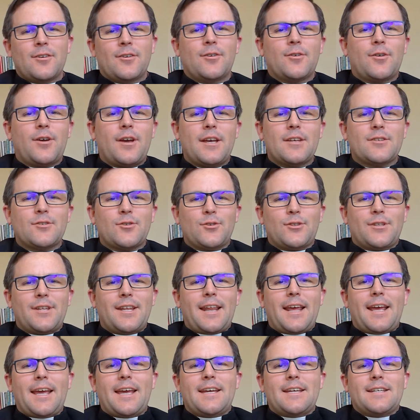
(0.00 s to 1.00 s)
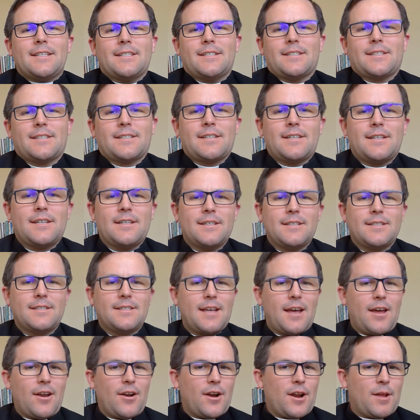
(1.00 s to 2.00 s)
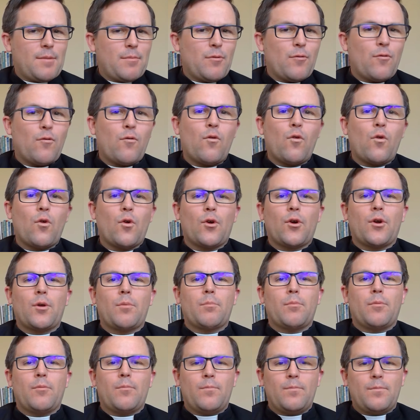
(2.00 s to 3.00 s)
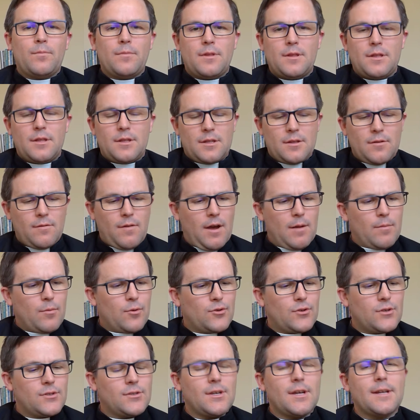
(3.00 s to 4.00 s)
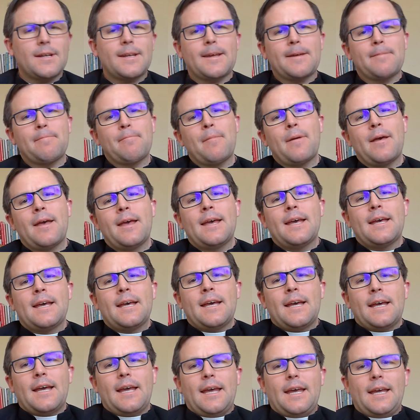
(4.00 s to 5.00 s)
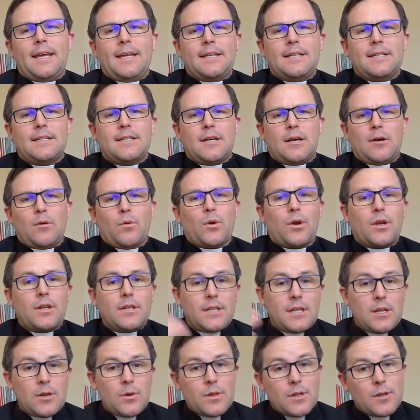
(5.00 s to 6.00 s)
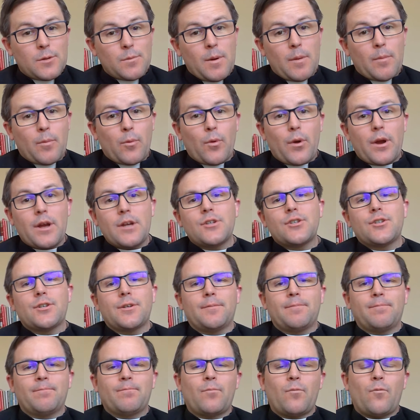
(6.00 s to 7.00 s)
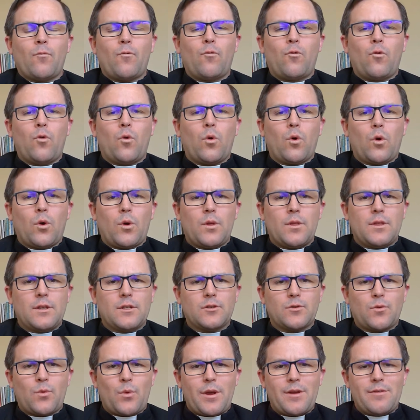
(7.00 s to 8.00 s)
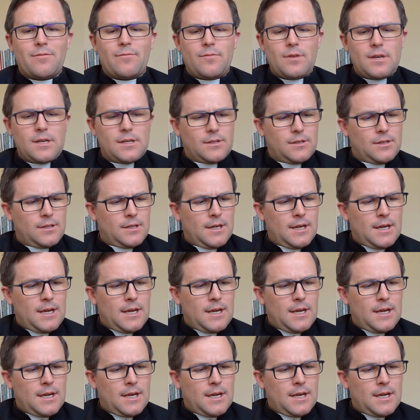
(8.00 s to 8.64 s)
Okay, so today is Saturday before Divine Mercy Sunday, and we're continuing this preparation for this great feast.